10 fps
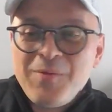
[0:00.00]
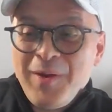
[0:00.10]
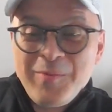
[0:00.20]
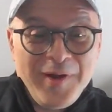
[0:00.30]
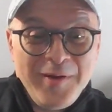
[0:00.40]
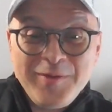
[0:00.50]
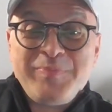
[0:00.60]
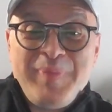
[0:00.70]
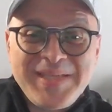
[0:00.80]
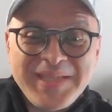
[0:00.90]
One word, it
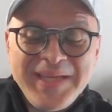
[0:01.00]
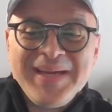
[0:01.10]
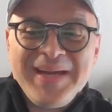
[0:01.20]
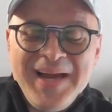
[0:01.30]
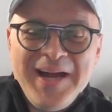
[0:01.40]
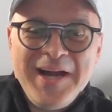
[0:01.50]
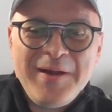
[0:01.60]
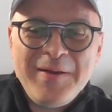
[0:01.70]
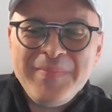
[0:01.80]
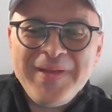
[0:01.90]
was busy.
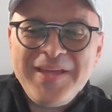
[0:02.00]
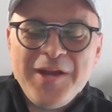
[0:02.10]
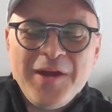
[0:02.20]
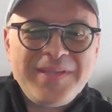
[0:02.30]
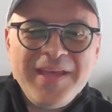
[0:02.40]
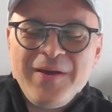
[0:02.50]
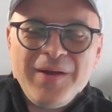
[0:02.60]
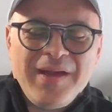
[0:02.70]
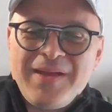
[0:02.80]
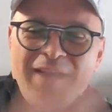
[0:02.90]
Um, you know,
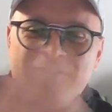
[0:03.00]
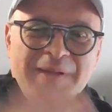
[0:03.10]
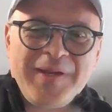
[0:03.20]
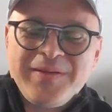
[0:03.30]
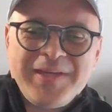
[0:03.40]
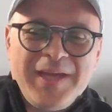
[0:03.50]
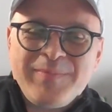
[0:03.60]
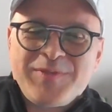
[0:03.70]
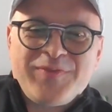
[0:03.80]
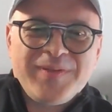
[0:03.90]
I've been going to
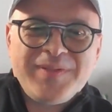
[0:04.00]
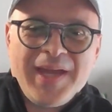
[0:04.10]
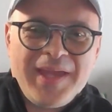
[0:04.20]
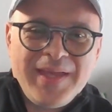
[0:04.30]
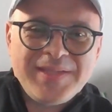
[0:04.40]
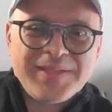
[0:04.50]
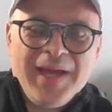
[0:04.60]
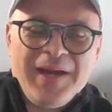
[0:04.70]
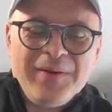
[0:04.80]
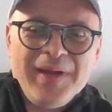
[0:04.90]
HIMSS for decades
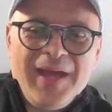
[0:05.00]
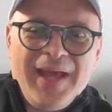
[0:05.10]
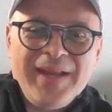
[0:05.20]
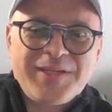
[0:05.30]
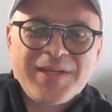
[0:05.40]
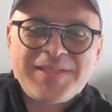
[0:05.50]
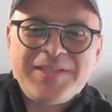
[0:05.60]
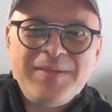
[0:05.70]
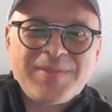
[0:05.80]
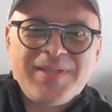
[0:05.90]
now, and it just
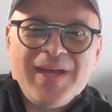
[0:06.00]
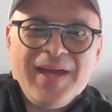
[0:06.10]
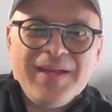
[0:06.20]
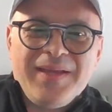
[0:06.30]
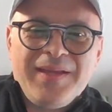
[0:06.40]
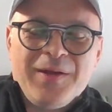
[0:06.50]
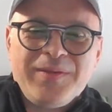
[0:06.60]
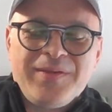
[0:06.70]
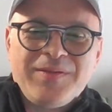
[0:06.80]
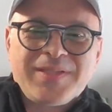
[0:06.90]
seems that, you
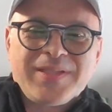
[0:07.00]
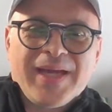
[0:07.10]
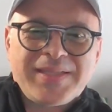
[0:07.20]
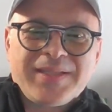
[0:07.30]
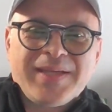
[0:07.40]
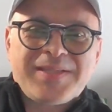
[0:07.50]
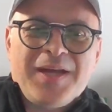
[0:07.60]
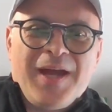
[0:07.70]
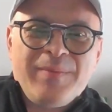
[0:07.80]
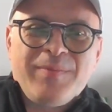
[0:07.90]
know, there's less and less
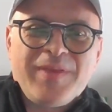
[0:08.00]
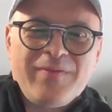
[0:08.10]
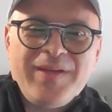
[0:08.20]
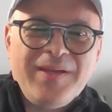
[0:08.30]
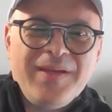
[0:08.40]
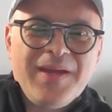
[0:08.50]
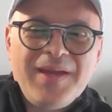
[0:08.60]
time with every